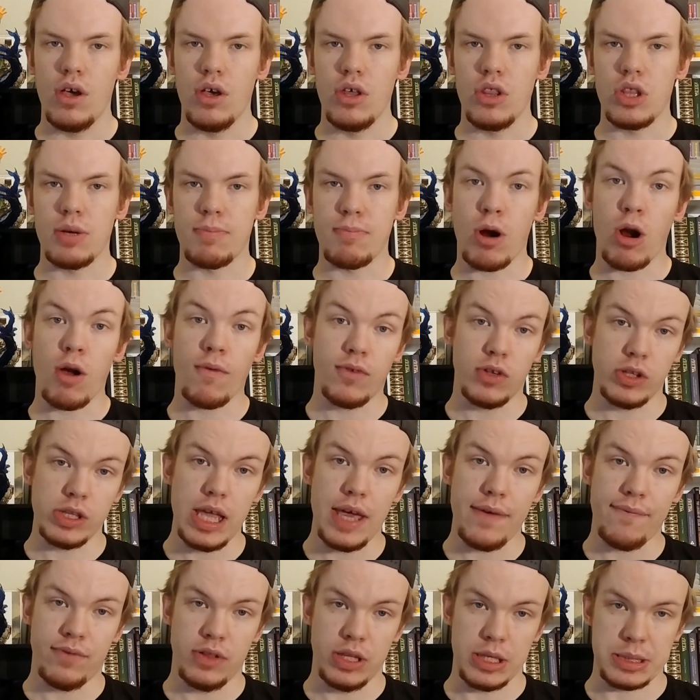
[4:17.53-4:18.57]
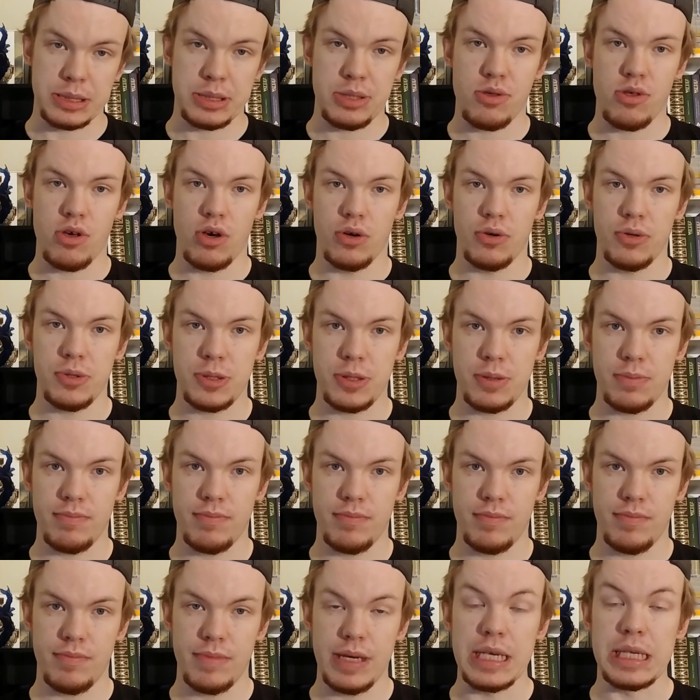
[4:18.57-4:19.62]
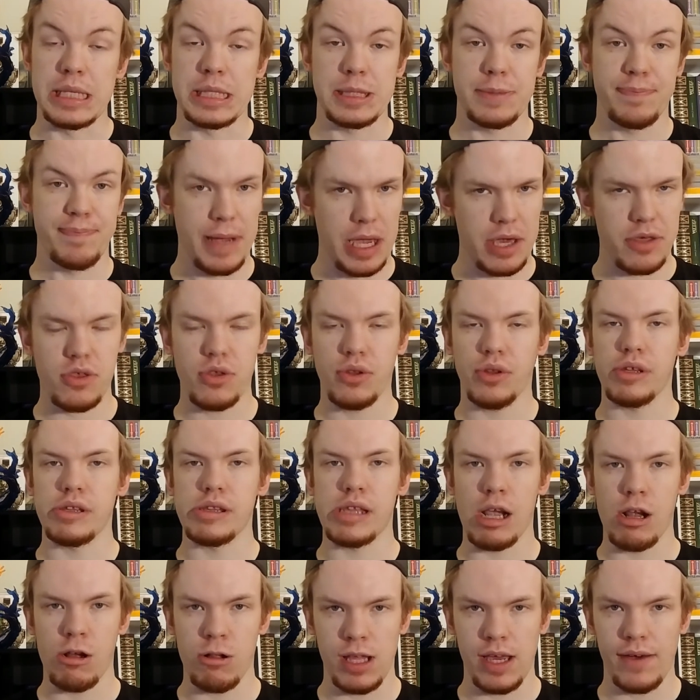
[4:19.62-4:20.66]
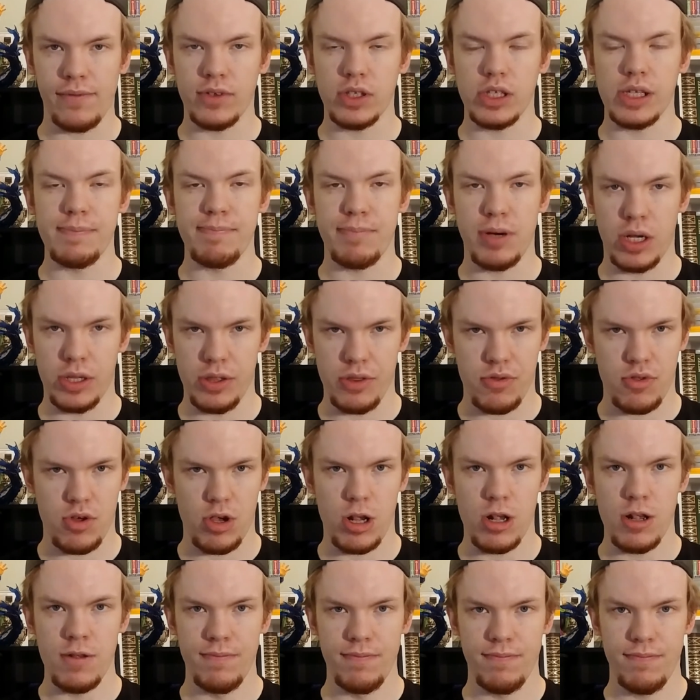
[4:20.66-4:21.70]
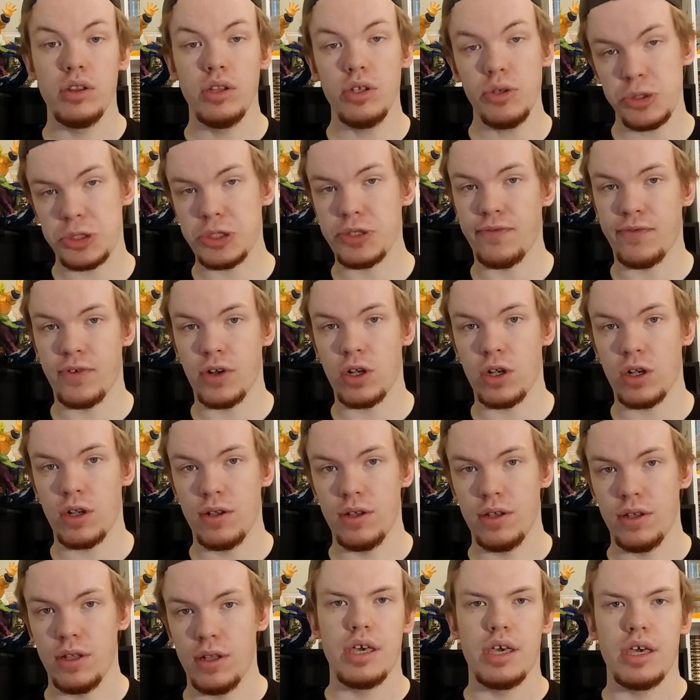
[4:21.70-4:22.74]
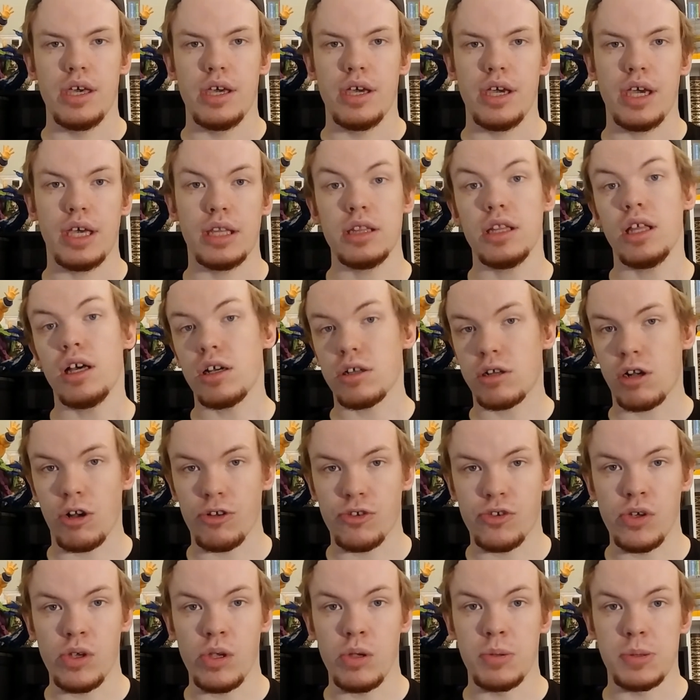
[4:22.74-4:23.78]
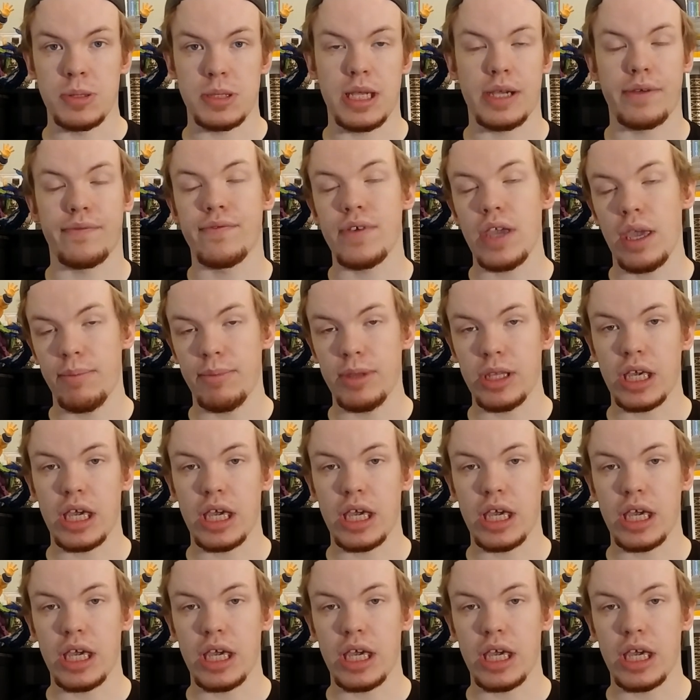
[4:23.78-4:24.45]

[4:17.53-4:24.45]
The Marvel Netflix shows, especially Daredevil and Punisher, Lucifer, and law cartoons like Family